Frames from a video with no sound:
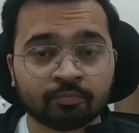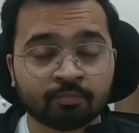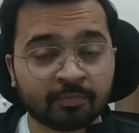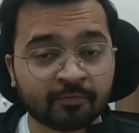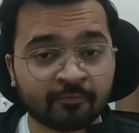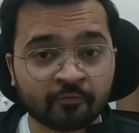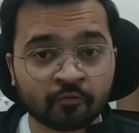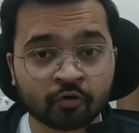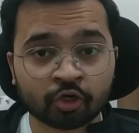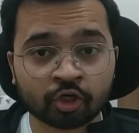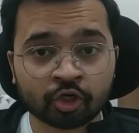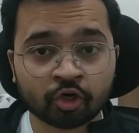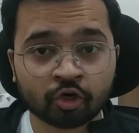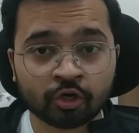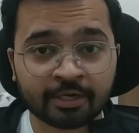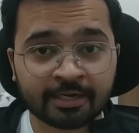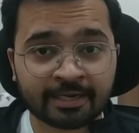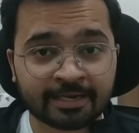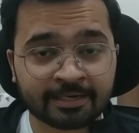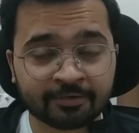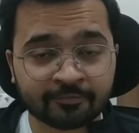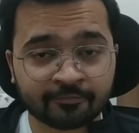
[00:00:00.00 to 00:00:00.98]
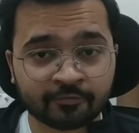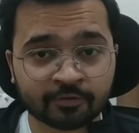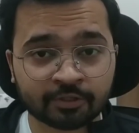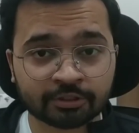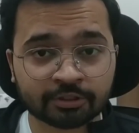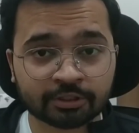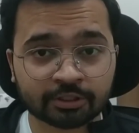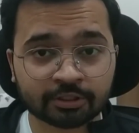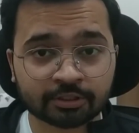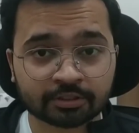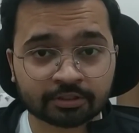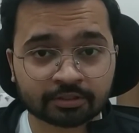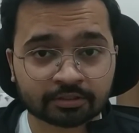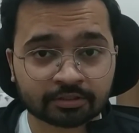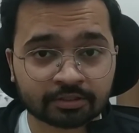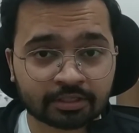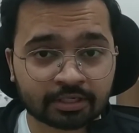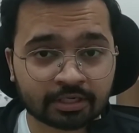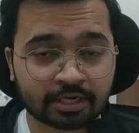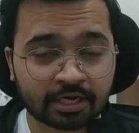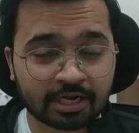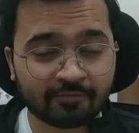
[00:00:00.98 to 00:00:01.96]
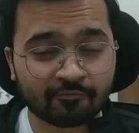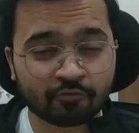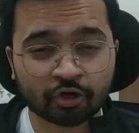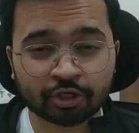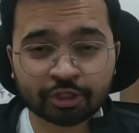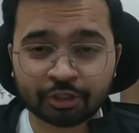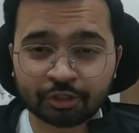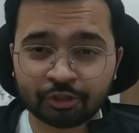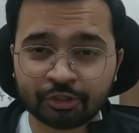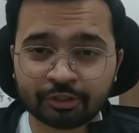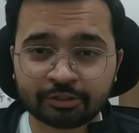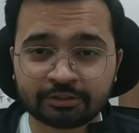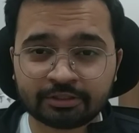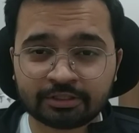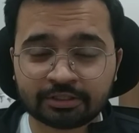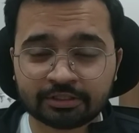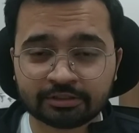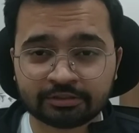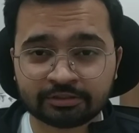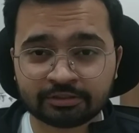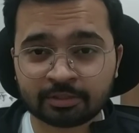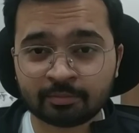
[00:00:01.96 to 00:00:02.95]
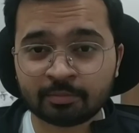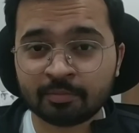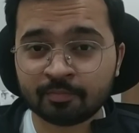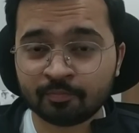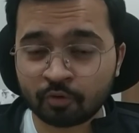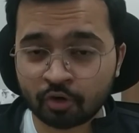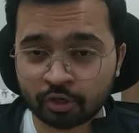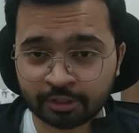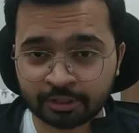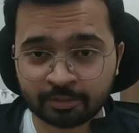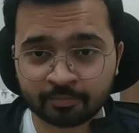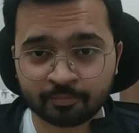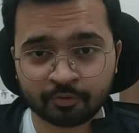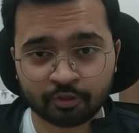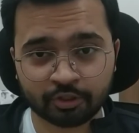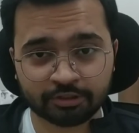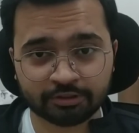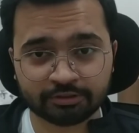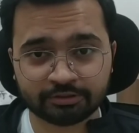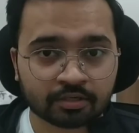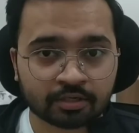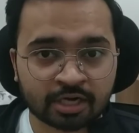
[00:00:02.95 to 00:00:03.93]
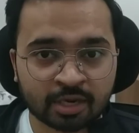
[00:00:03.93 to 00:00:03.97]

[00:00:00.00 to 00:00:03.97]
Before going any further, I wanted to discuss some important points.